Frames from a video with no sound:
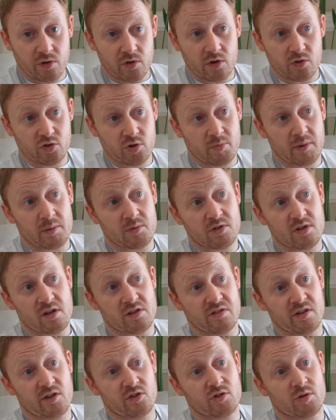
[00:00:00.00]
You know, sometimes you'll
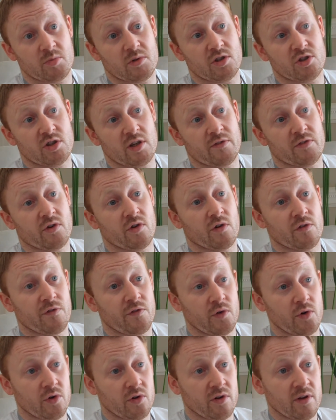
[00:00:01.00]
see some of these chefs cook
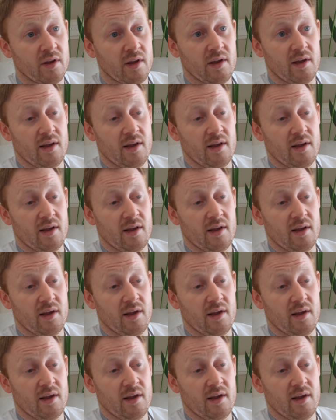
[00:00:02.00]
food